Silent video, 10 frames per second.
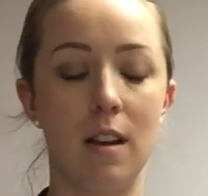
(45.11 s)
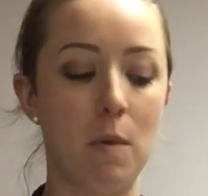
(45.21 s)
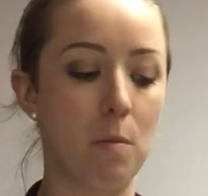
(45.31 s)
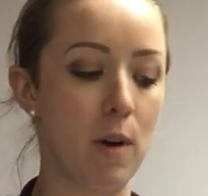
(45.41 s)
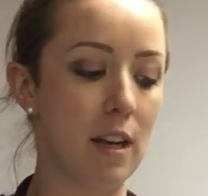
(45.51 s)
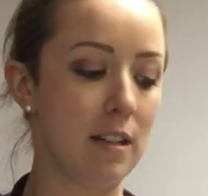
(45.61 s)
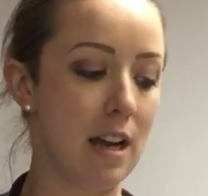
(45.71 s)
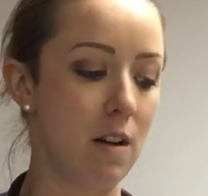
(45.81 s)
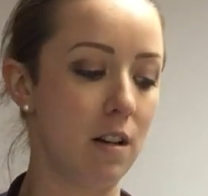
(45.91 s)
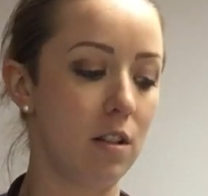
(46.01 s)
and we break it
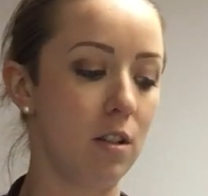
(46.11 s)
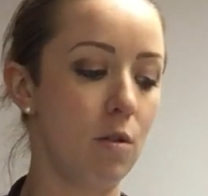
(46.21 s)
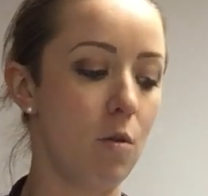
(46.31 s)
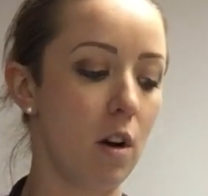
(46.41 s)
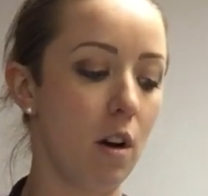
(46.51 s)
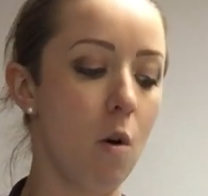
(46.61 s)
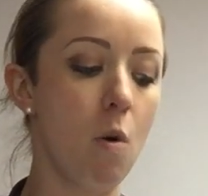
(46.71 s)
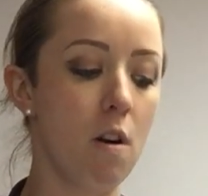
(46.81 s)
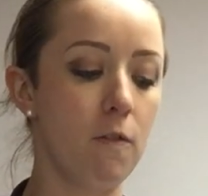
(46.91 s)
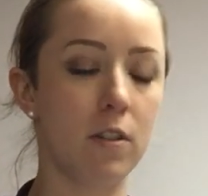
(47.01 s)
down into a
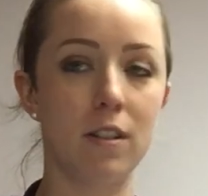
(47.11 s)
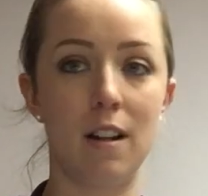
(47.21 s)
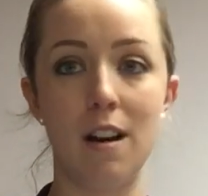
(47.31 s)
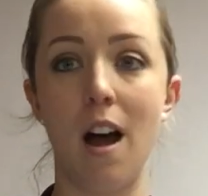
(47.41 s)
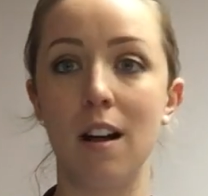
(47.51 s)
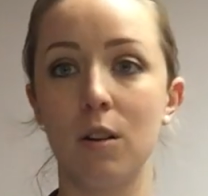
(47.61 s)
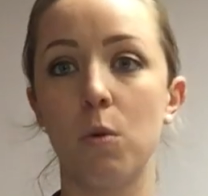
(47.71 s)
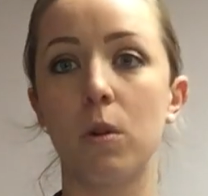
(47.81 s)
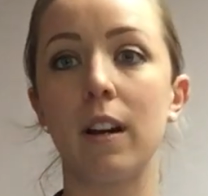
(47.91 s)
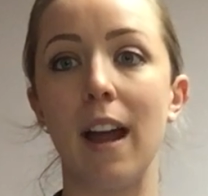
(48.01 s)
core versus a
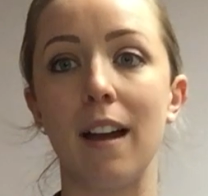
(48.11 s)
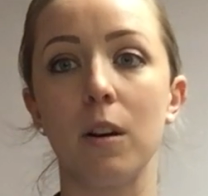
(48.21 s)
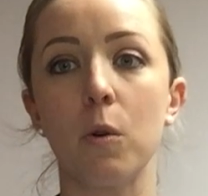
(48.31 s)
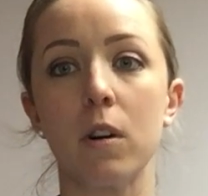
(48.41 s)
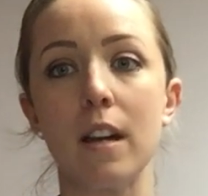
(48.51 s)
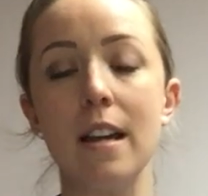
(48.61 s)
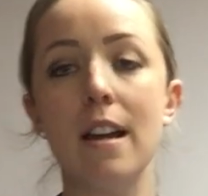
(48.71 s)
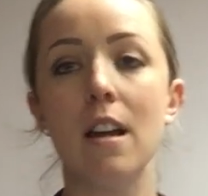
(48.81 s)
non-core category.